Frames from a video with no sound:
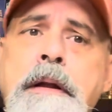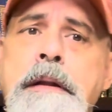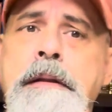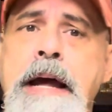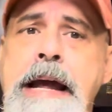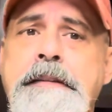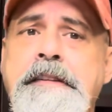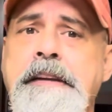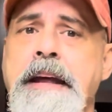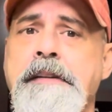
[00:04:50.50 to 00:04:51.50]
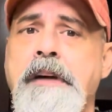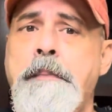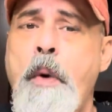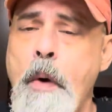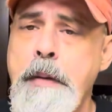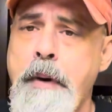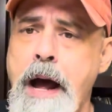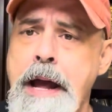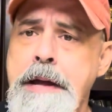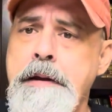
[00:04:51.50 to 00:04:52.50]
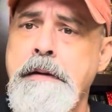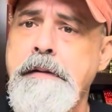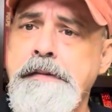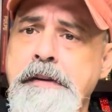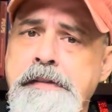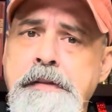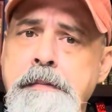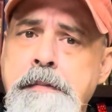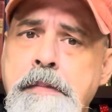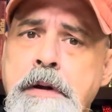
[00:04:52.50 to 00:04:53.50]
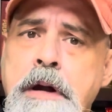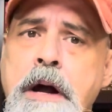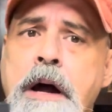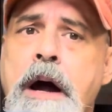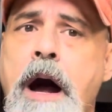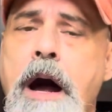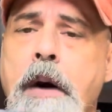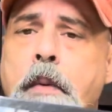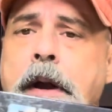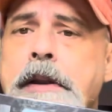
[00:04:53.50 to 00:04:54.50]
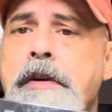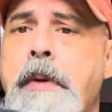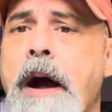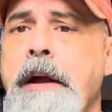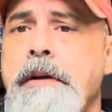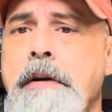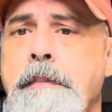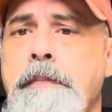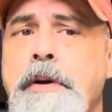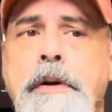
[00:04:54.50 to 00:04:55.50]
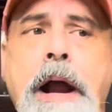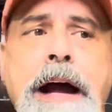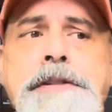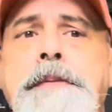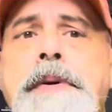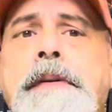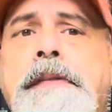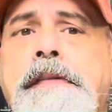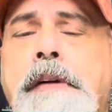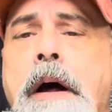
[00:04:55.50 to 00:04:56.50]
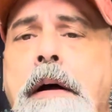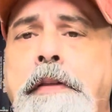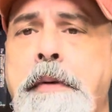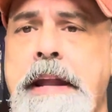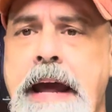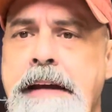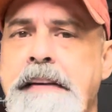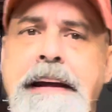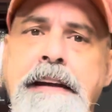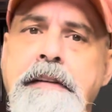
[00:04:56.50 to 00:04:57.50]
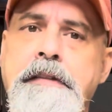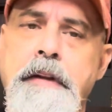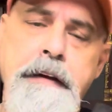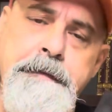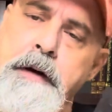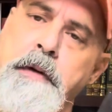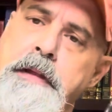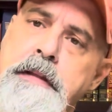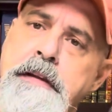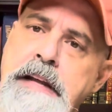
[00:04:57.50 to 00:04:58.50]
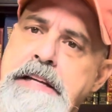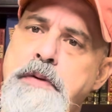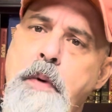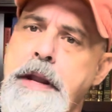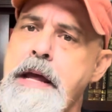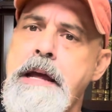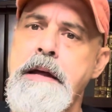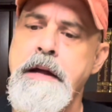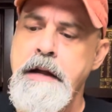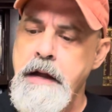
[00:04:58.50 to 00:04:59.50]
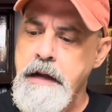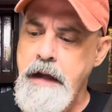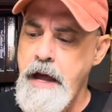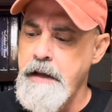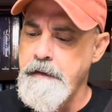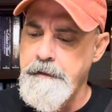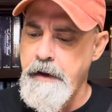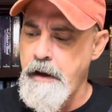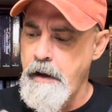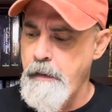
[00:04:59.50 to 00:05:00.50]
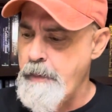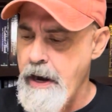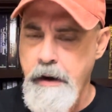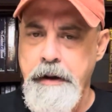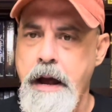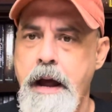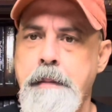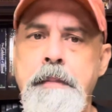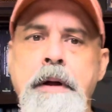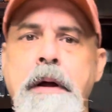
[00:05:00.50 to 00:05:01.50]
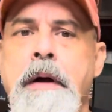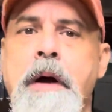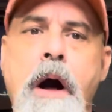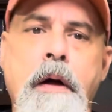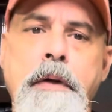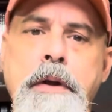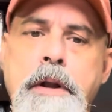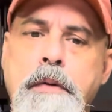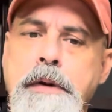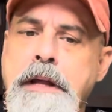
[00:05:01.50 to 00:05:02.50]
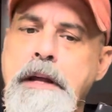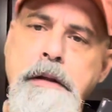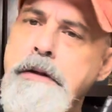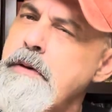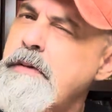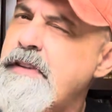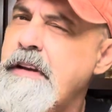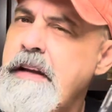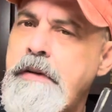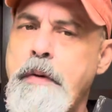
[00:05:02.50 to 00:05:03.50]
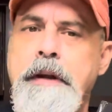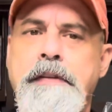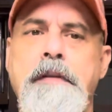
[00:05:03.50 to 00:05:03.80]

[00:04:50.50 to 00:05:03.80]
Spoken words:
Lance is a point buy system, wherein you buy your attributes 3 to 18, so they fit within the D20 kind of paradigm, although you don't really use the D20 so